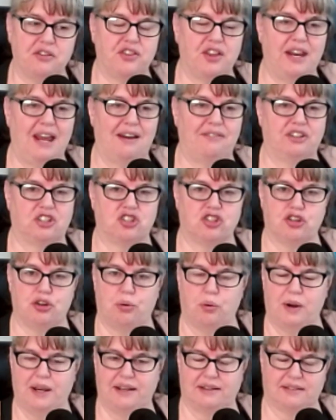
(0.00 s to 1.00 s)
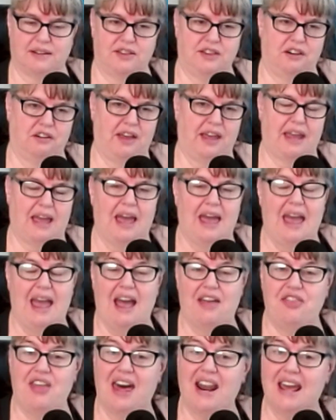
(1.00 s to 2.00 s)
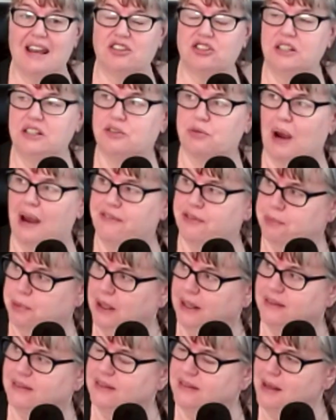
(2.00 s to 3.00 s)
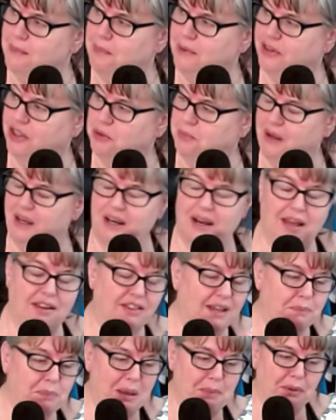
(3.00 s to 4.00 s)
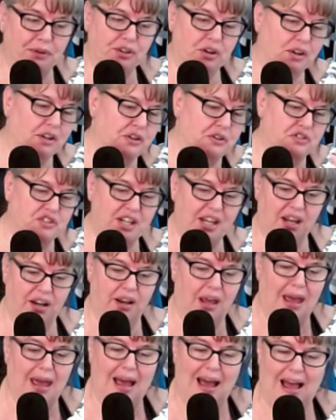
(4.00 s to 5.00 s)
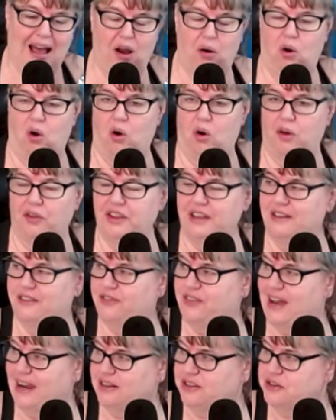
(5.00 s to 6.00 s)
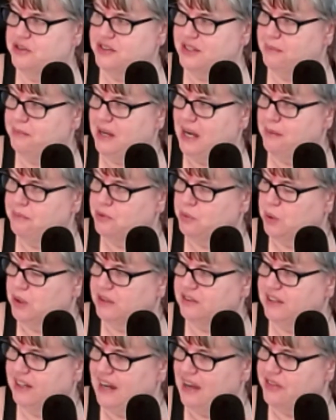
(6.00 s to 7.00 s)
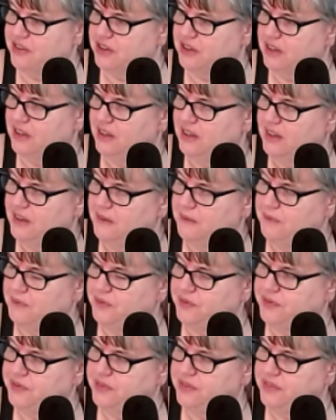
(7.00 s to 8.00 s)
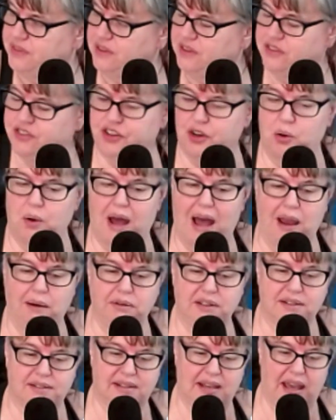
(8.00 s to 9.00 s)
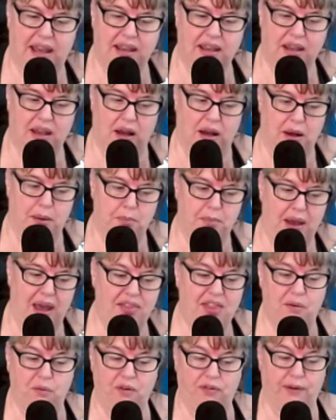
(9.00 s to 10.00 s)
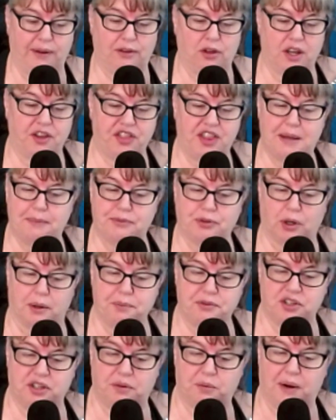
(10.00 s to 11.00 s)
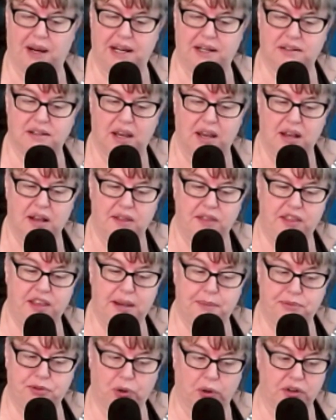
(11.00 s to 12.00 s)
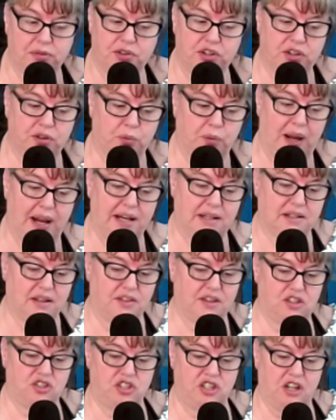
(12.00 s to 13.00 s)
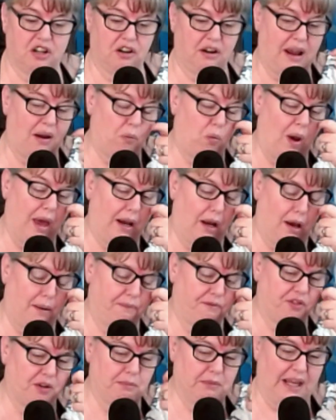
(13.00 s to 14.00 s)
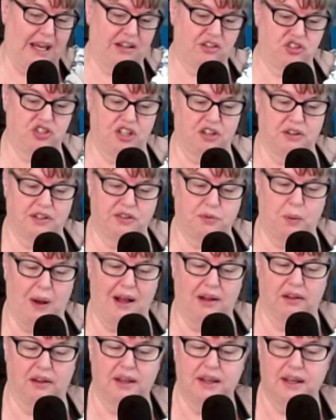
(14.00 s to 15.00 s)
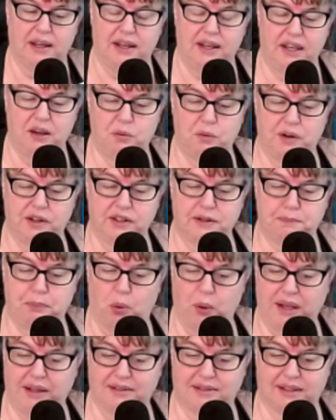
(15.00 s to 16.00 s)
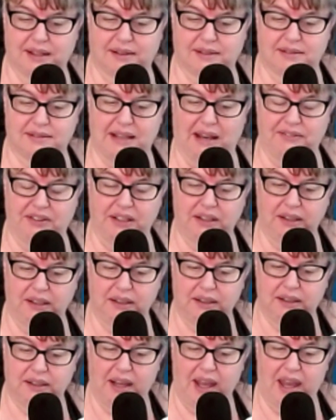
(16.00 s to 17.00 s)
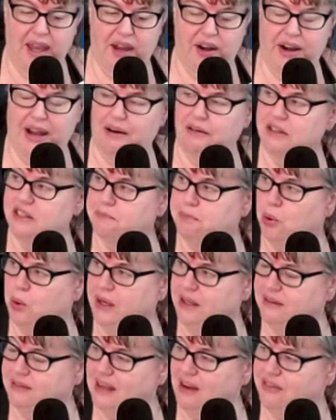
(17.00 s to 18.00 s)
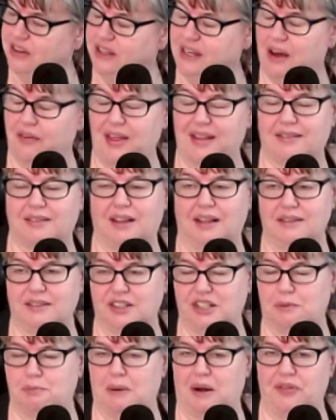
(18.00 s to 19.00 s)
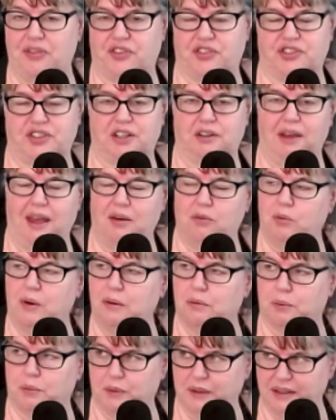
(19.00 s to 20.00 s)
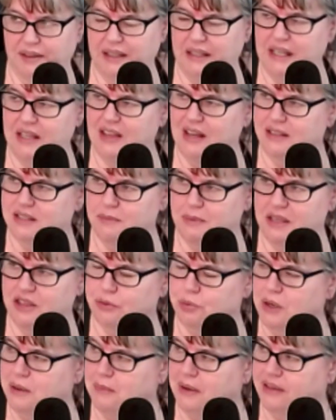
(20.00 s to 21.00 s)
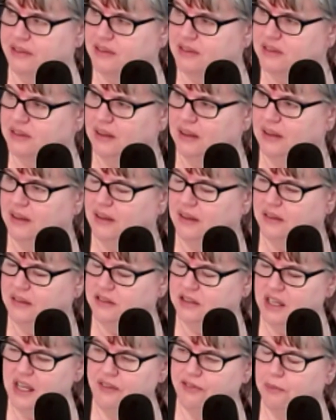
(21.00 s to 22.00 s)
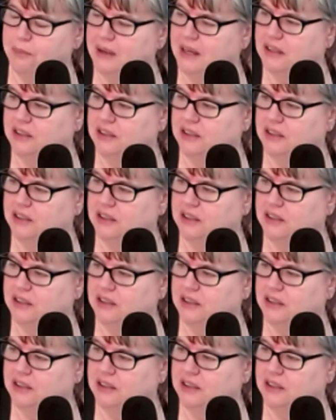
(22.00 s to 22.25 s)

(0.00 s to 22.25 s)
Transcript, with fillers: then have a choice and they're like, and that actually drives prices up a little bit. And I think people yeah. don't understand how all these factors sometimes work together. Yeah. So I would say, um, and then if we look at the absorption rate, the absorption rate this year went up from last year as well. It was 0.67 and now it's 0.7. Now that's less than a month still, and we really need that to be three months yeah. to even be